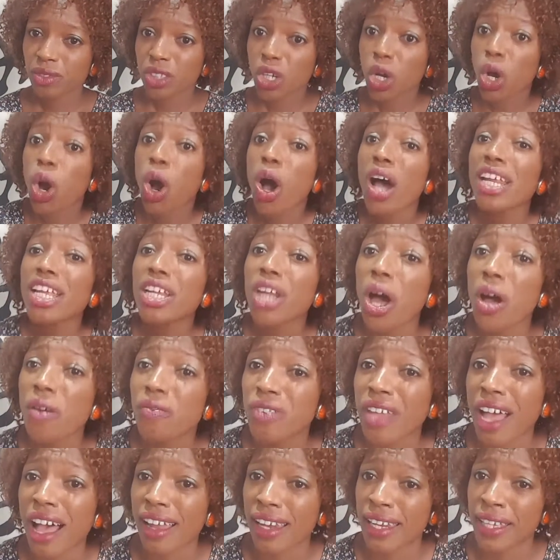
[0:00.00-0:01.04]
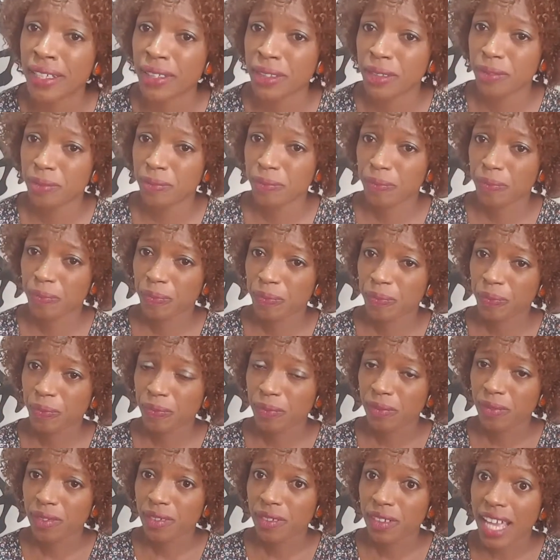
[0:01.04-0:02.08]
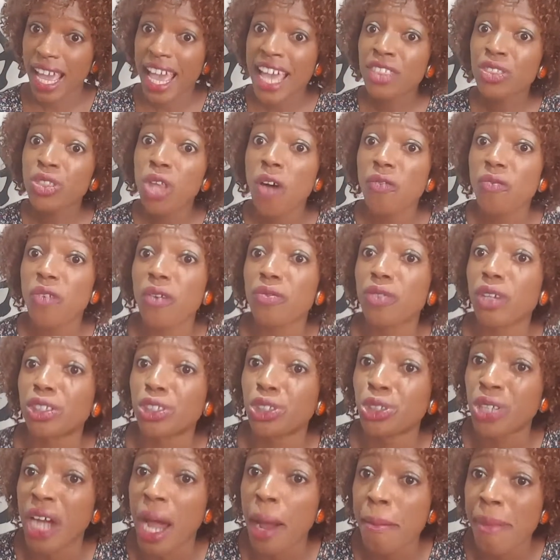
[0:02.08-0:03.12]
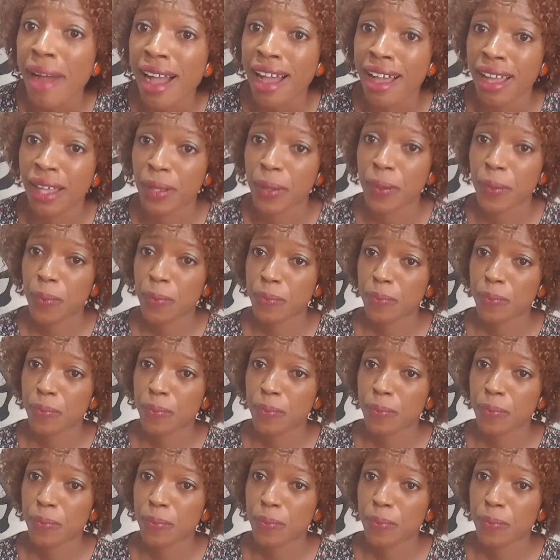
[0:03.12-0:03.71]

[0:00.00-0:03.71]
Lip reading: Cut it off, darling. Enough of the drama.